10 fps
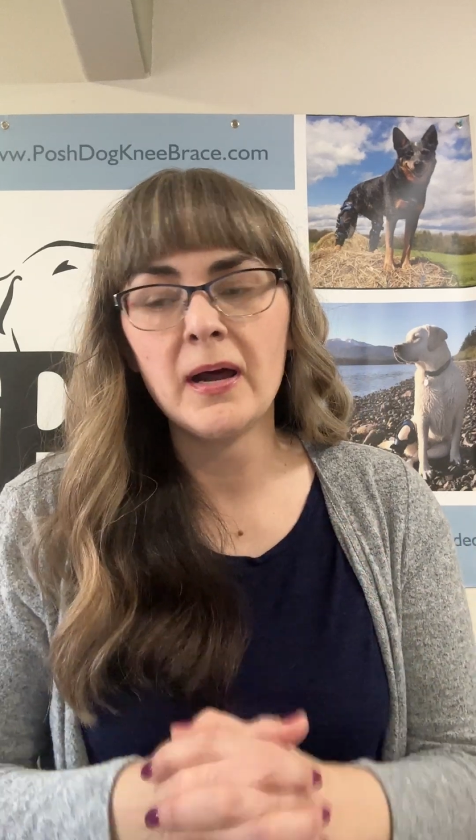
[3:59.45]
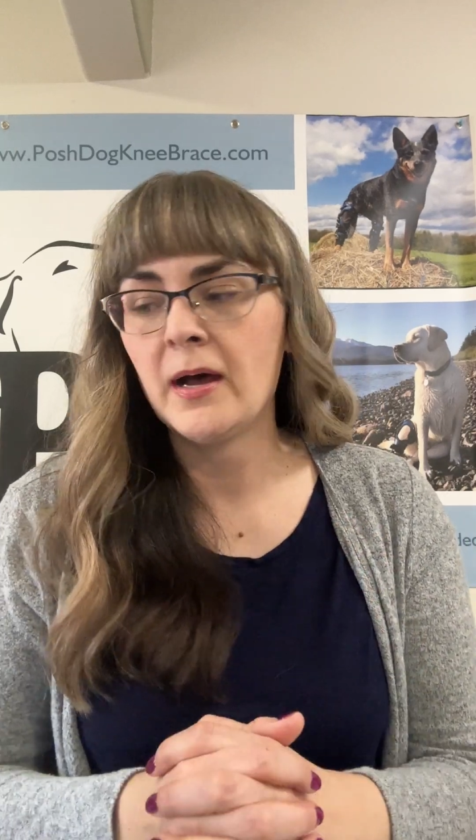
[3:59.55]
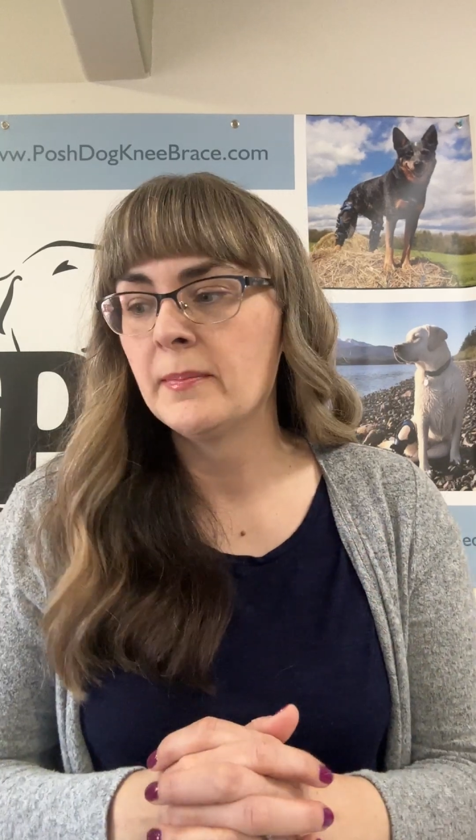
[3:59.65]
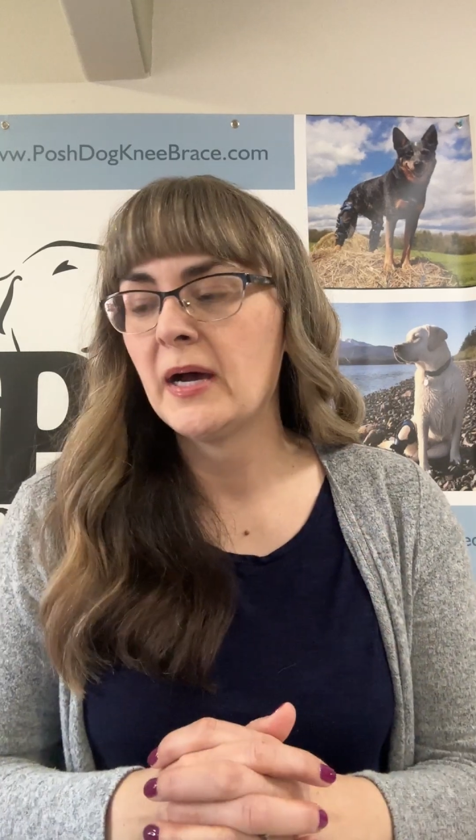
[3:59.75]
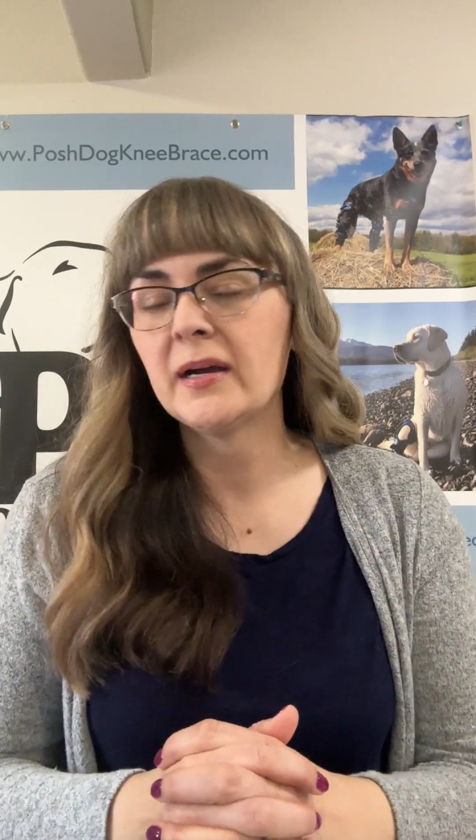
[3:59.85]

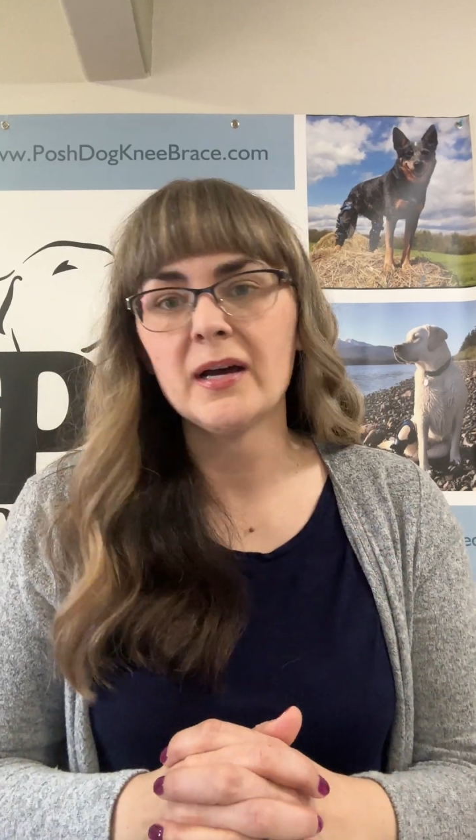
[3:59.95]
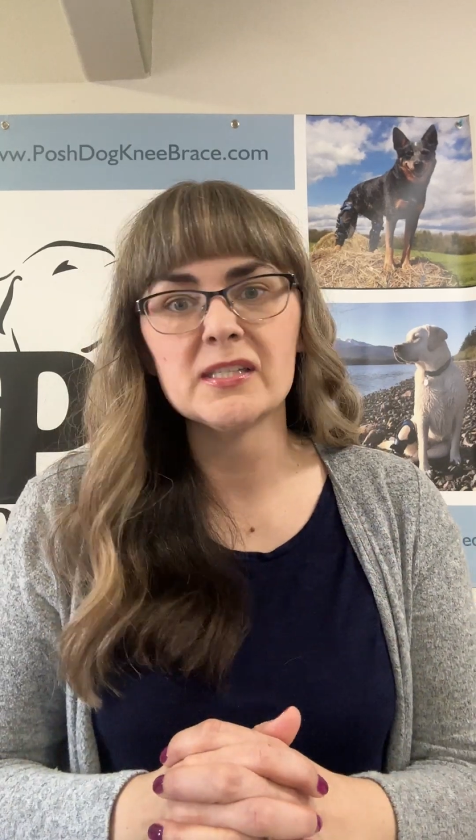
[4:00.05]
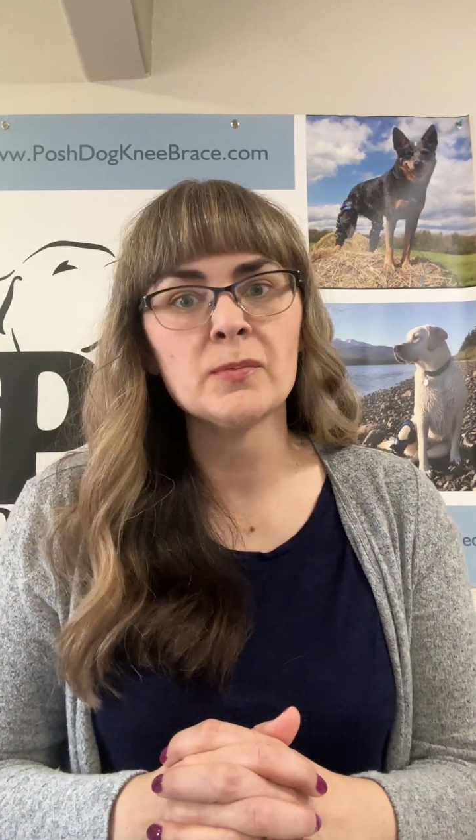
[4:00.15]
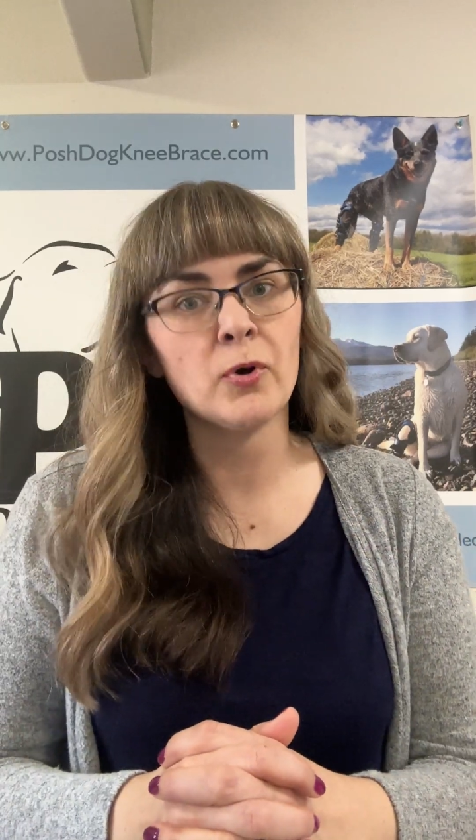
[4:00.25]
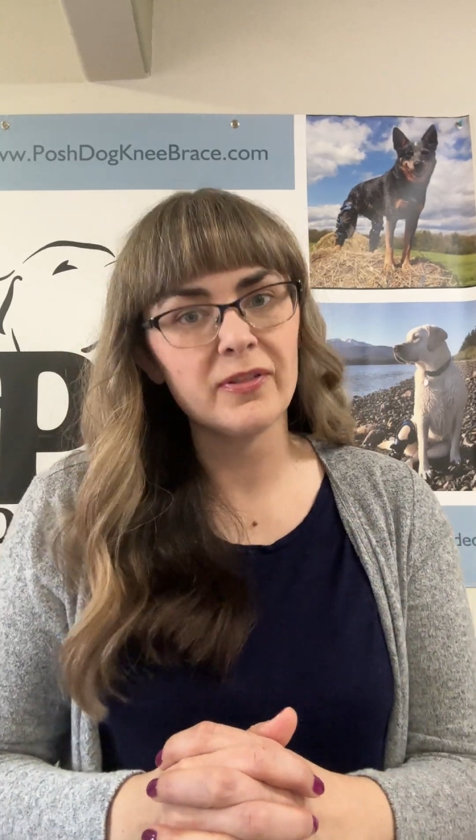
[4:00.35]
a
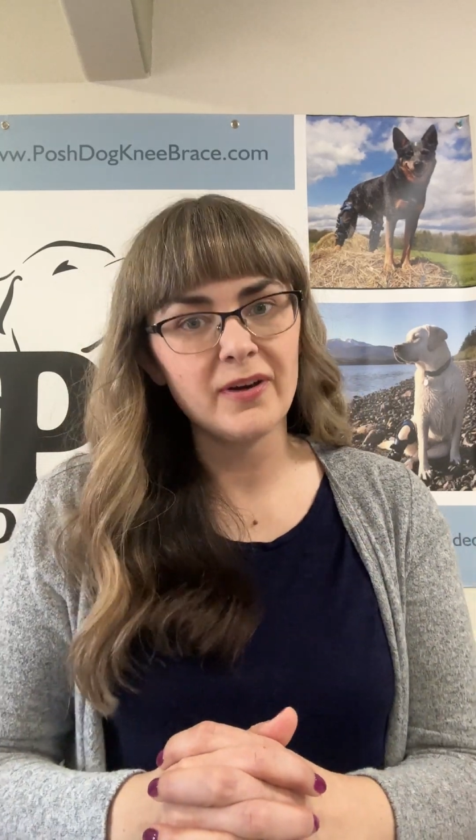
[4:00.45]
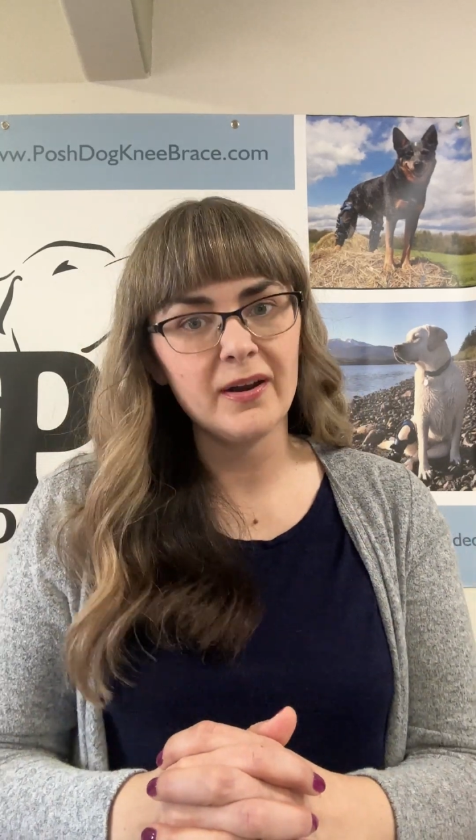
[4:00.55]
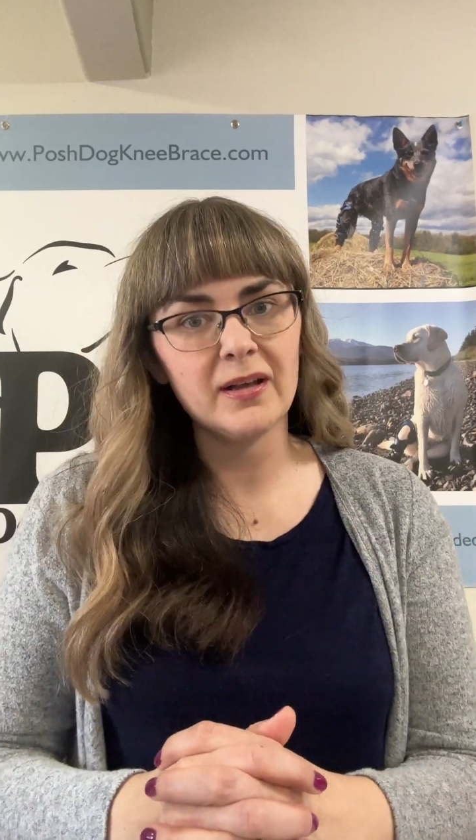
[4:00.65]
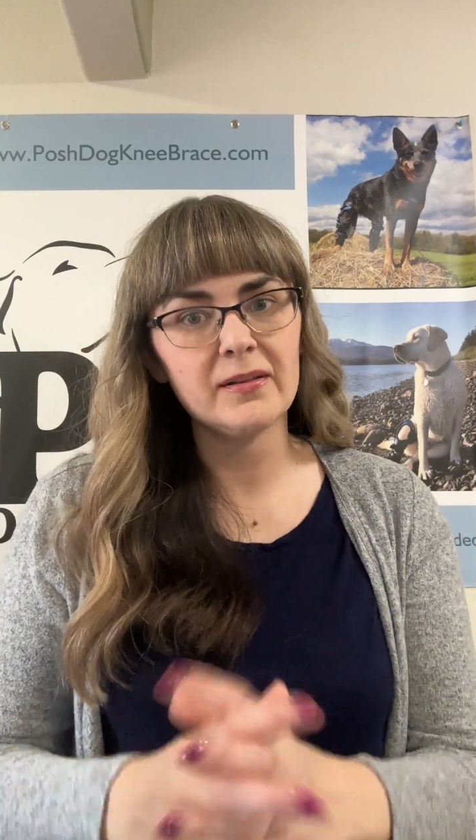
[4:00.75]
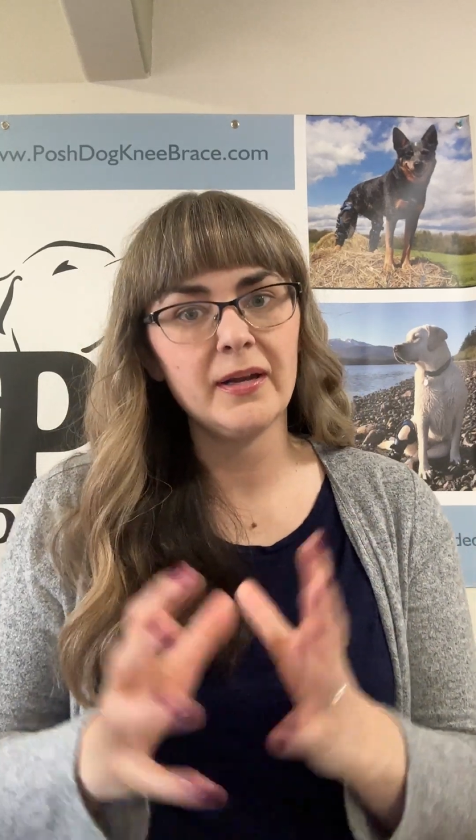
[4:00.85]
custom
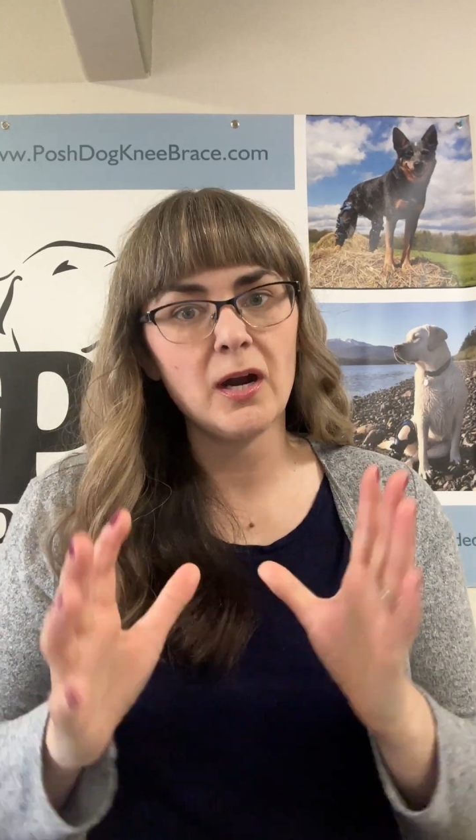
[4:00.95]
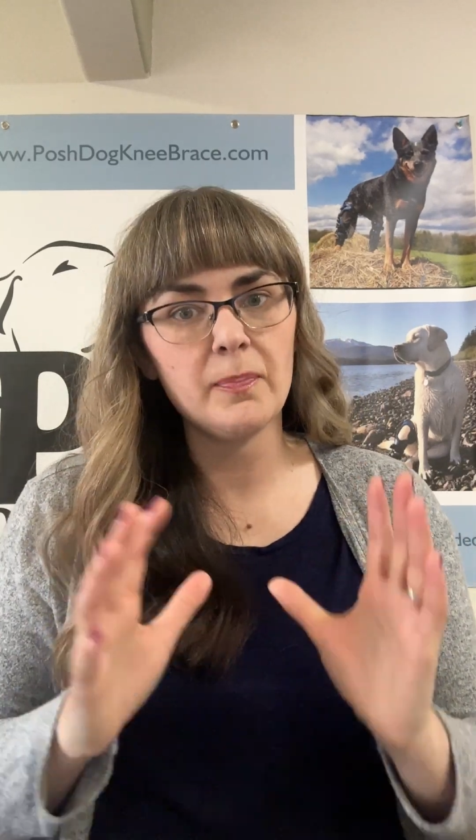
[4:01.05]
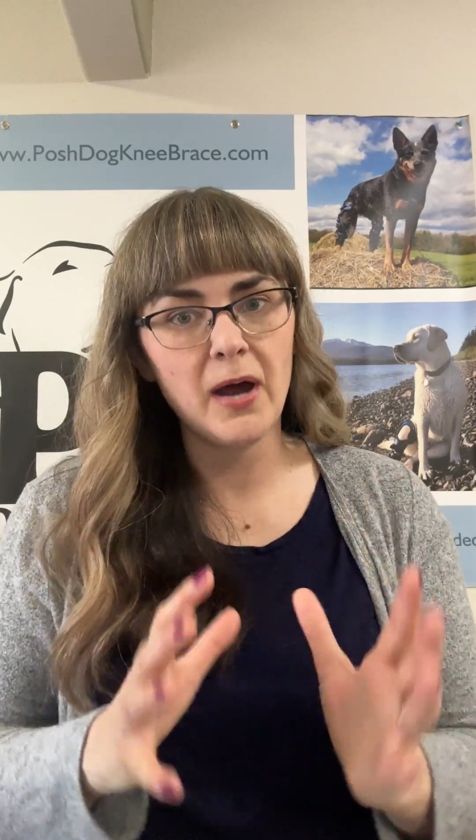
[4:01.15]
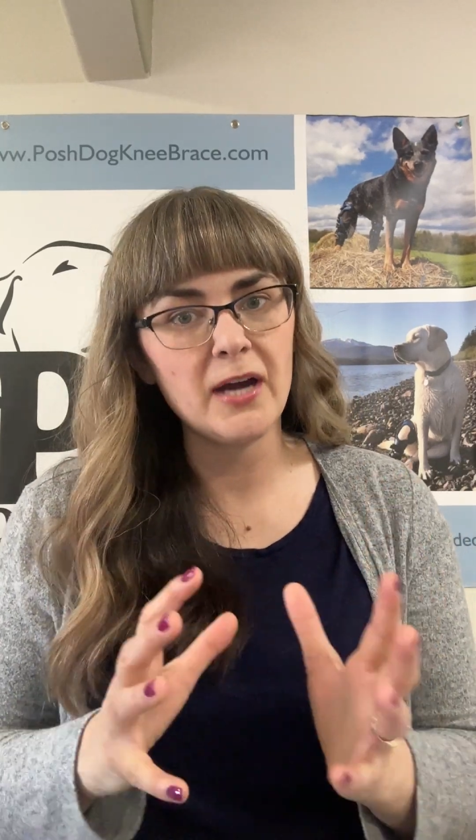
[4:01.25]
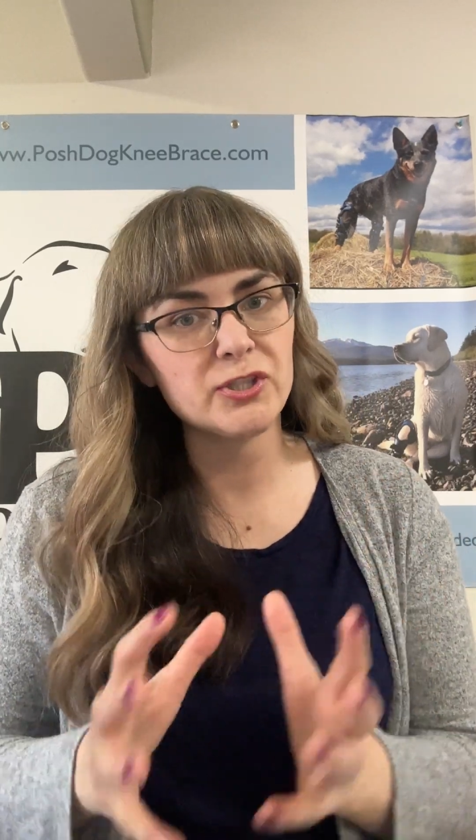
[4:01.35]
orthotic like our
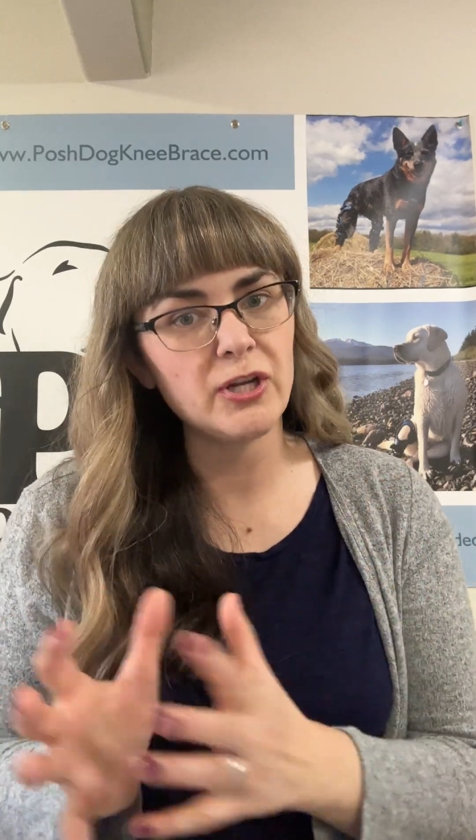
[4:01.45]
Posh